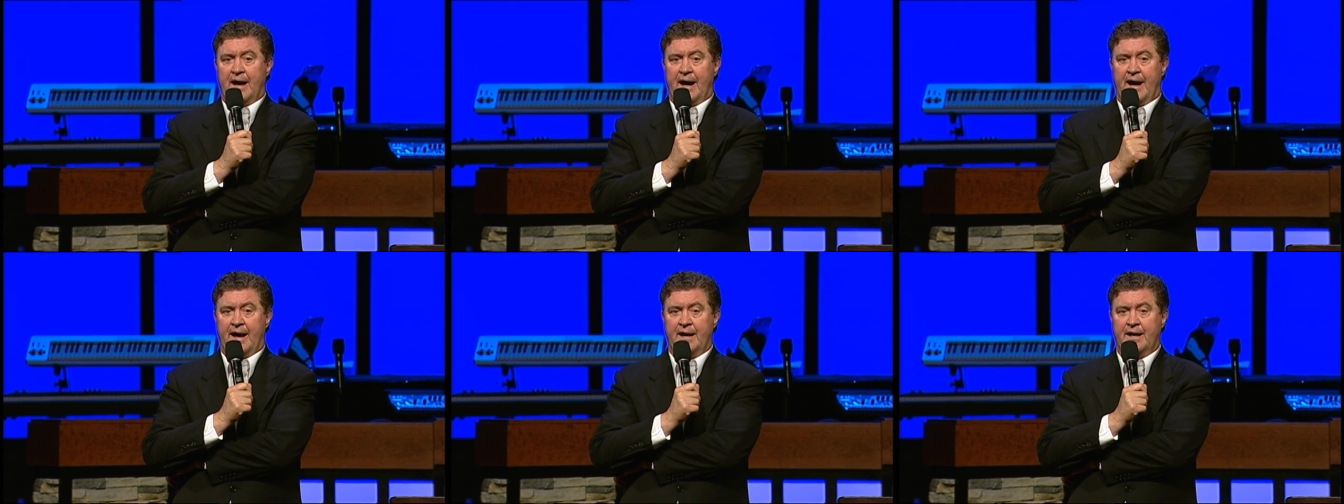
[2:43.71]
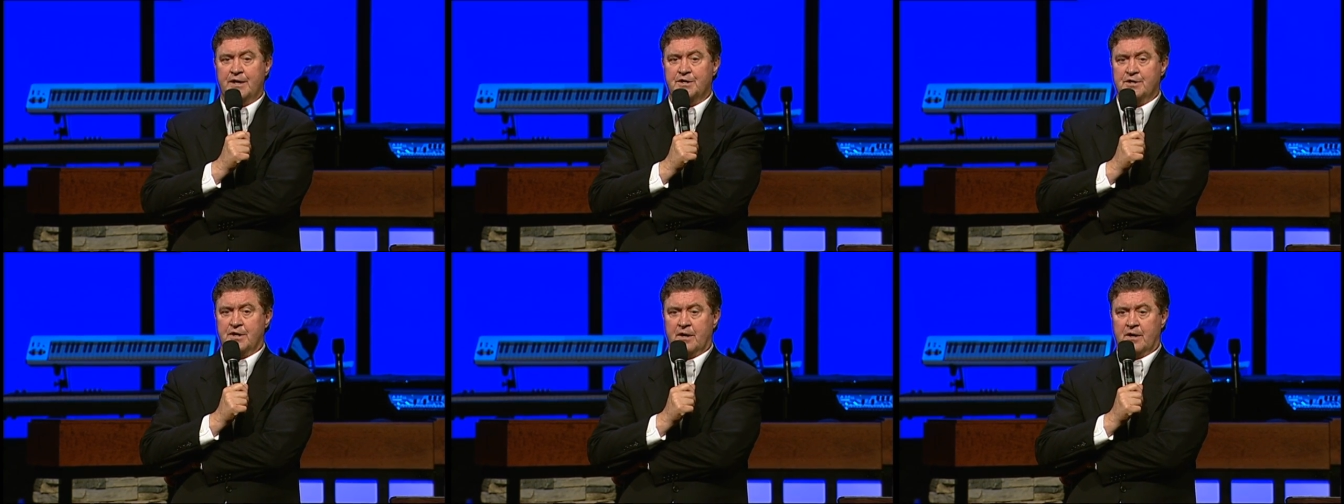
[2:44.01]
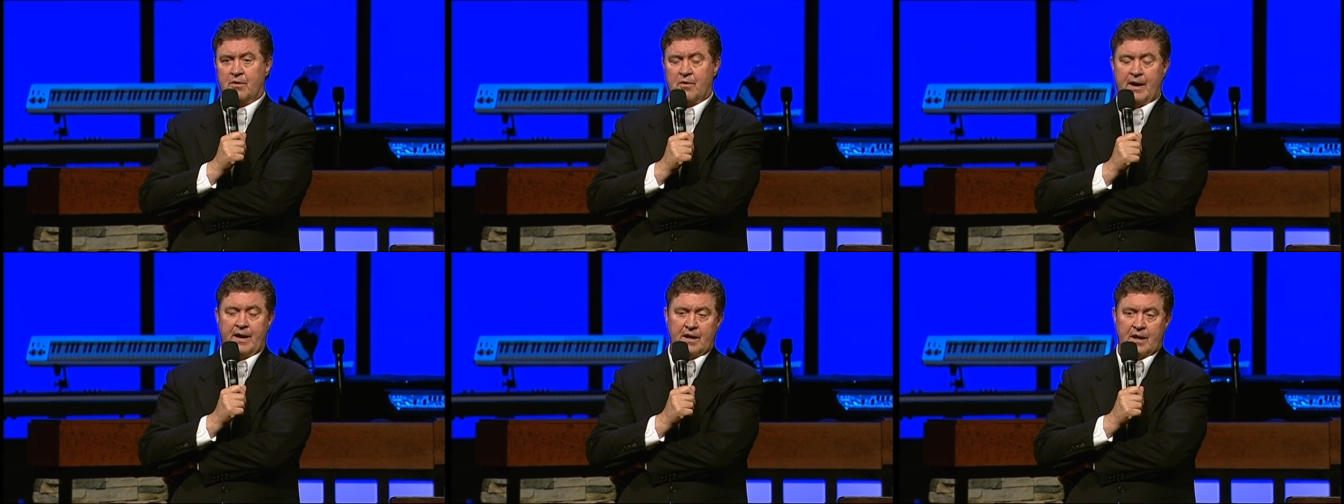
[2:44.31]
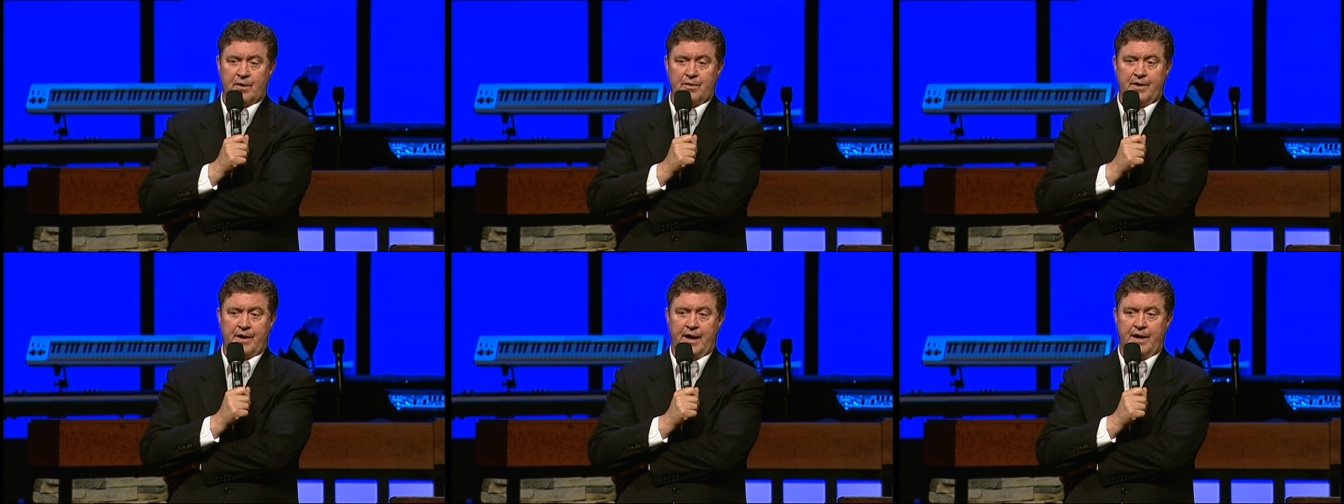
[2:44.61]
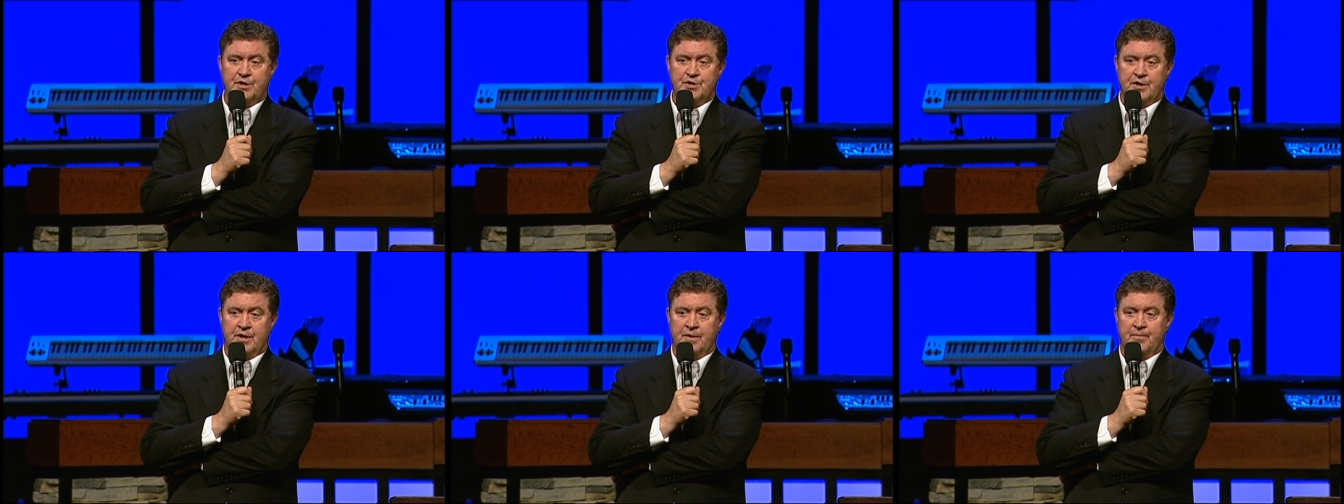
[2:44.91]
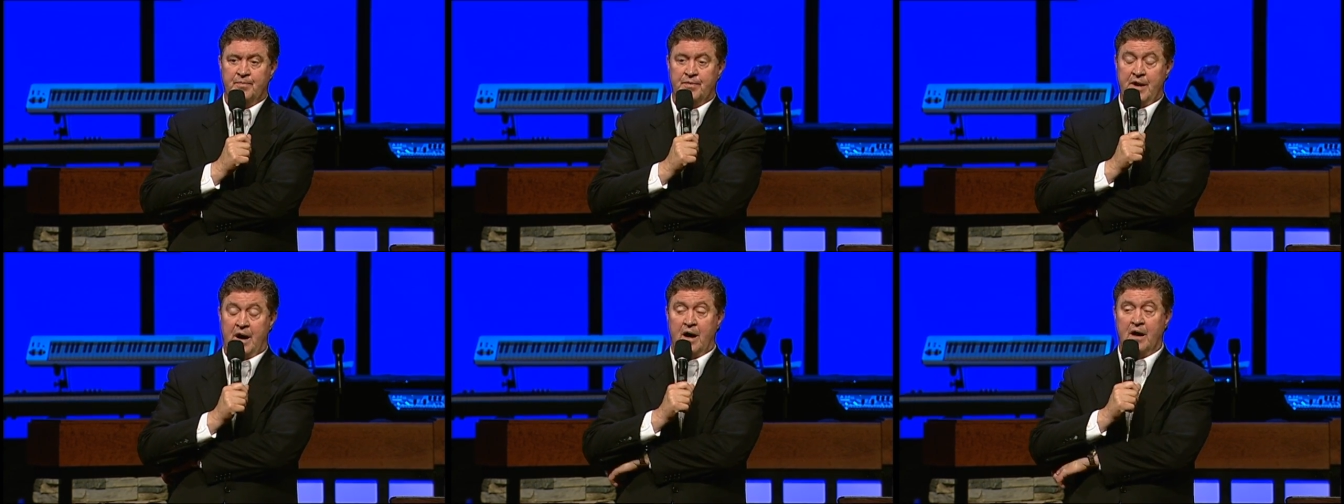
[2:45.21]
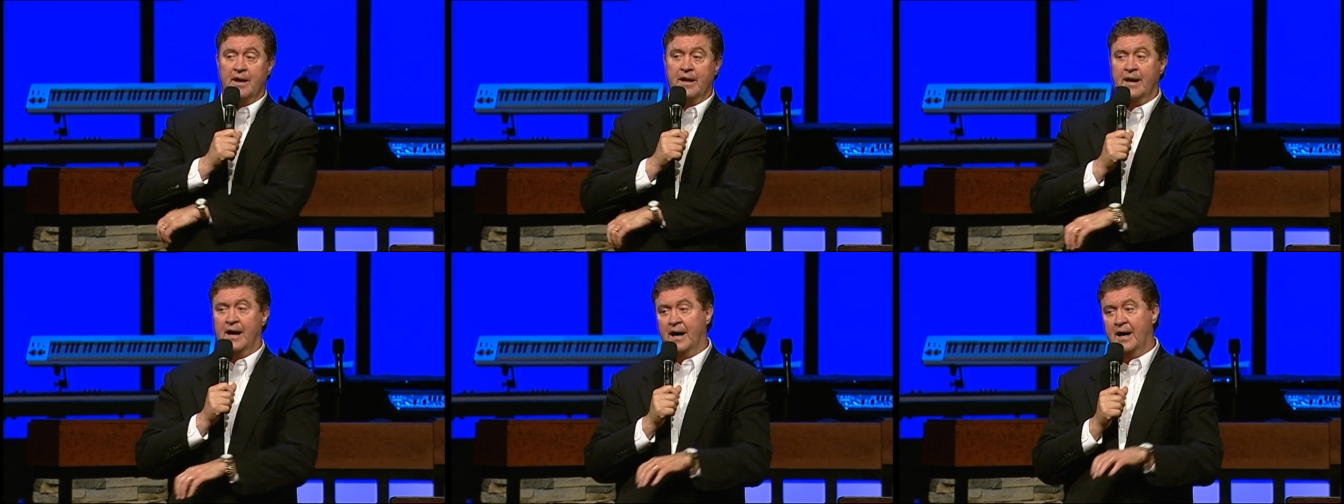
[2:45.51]
And it's in a great location.
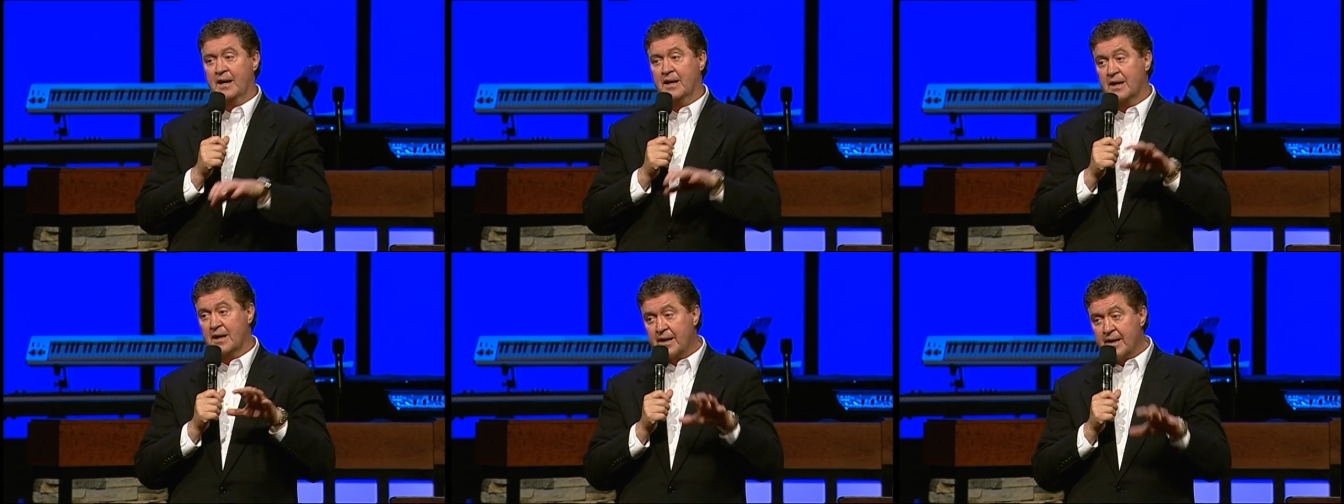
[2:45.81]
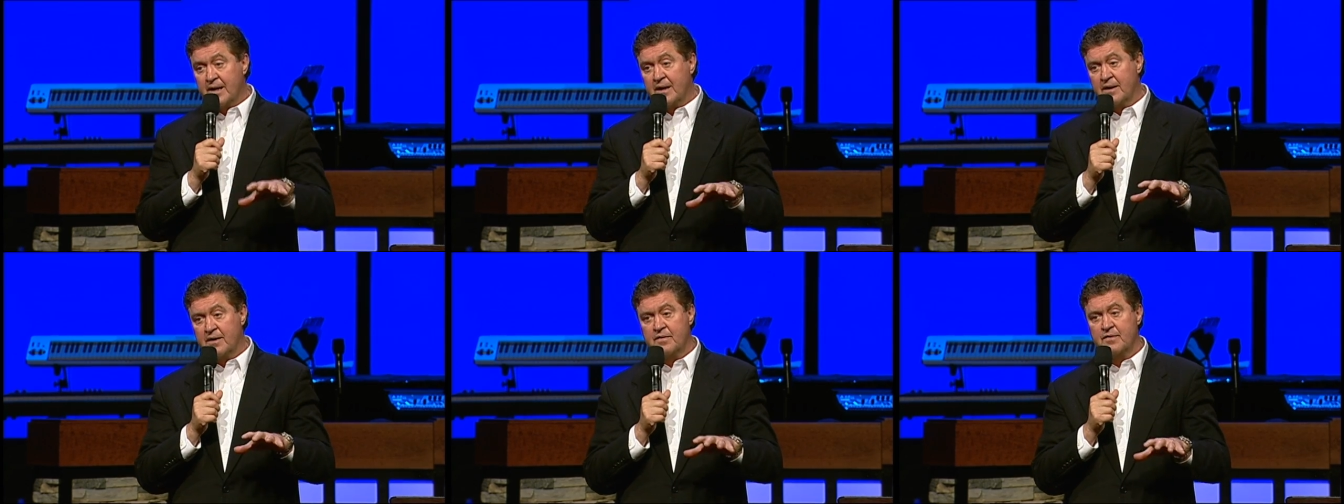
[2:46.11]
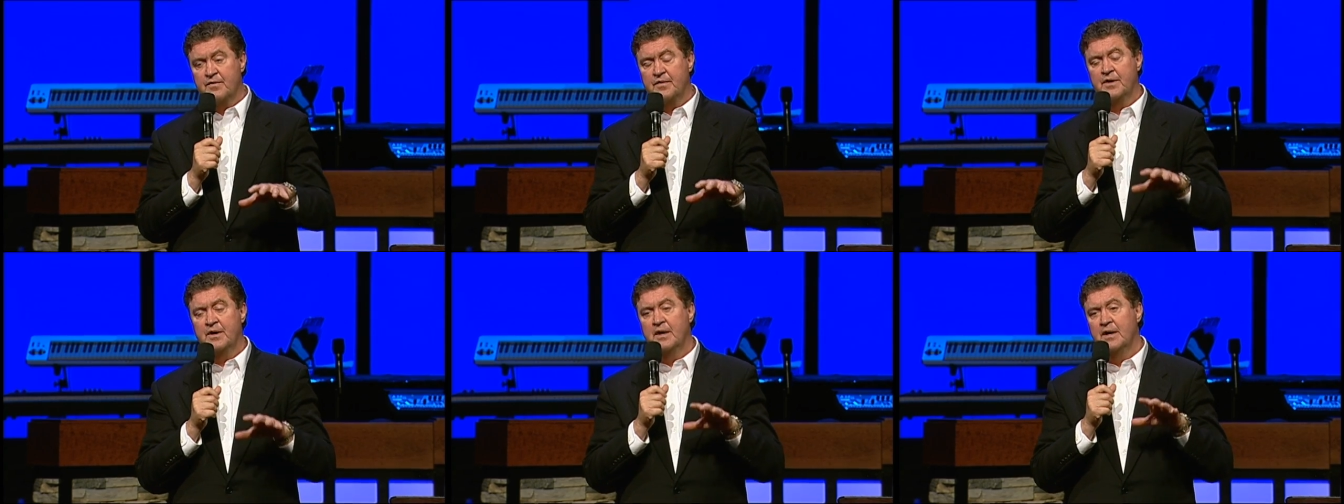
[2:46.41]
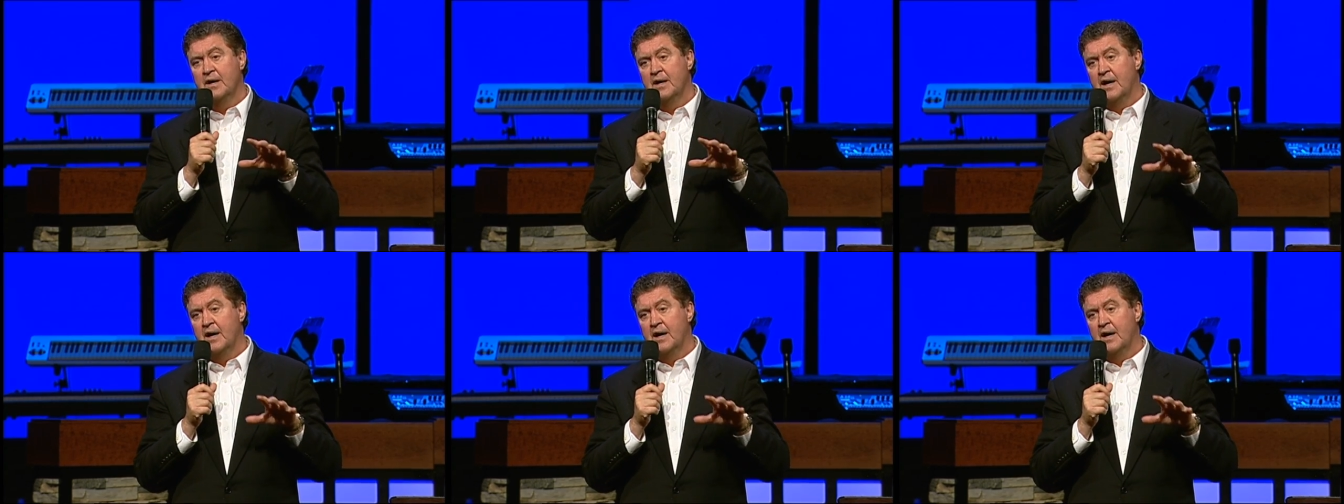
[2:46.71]
Don and I lived